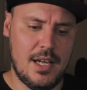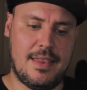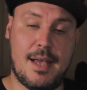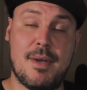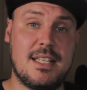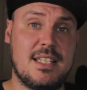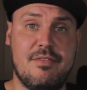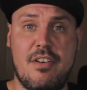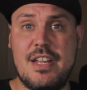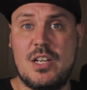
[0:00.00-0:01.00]
and that makes
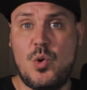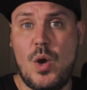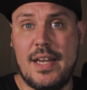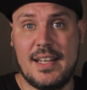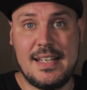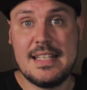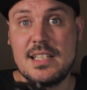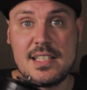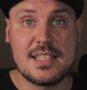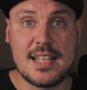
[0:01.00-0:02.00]
it very quick and
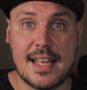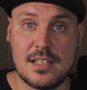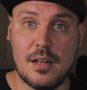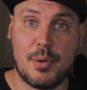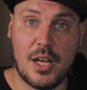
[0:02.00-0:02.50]
easy to set up